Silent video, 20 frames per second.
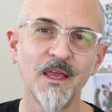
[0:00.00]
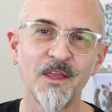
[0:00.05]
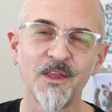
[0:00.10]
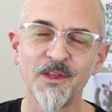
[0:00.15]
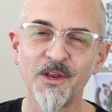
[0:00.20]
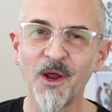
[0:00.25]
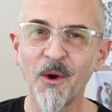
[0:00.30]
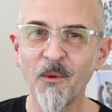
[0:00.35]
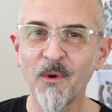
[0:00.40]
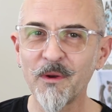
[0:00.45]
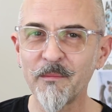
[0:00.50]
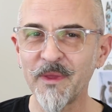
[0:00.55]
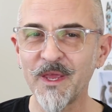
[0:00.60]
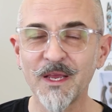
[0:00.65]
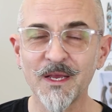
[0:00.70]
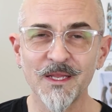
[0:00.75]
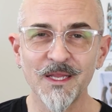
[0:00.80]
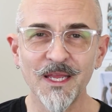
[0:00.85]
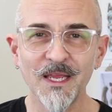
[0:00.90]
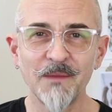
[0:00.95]
You don't want to be
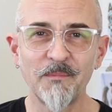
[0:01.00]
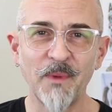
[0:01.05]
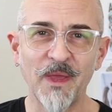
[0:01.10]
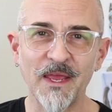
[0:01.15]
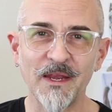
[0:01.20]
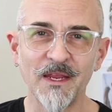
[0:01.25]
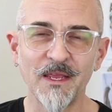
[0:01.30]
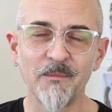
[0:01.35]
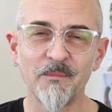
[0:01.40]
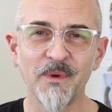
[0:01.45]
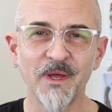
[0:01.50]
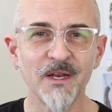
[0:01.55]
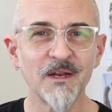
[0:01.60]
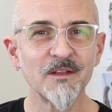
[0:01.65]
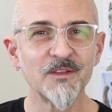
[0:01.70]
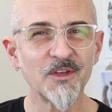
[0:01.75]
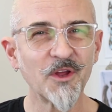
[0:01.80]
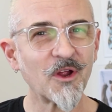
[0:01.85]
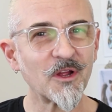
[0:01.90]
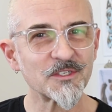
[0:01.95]
clickbaity, but
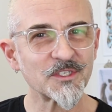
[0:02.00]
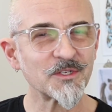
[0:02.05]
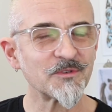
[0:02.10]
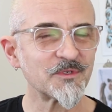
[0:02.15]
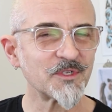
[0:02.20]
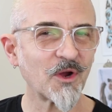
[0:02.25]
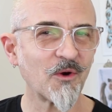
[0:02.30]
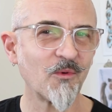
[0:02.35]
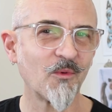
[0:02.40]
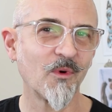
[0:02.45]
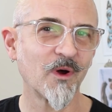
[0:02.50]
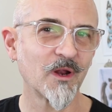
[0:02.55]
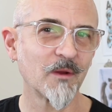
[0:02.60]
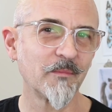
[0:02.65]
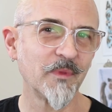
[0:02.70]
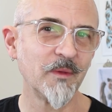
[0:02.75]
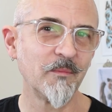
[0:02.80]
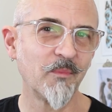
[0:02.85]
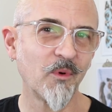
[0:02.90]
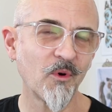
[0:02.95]
you also don't want to
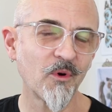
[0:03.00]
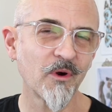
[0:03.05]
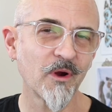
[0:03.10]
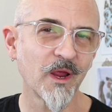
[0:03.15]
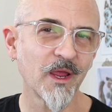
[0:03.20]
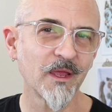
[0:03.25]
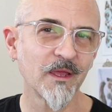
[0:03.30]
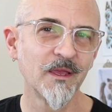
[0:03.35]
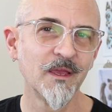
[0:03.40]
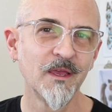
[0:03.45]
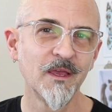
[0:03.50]
be boring.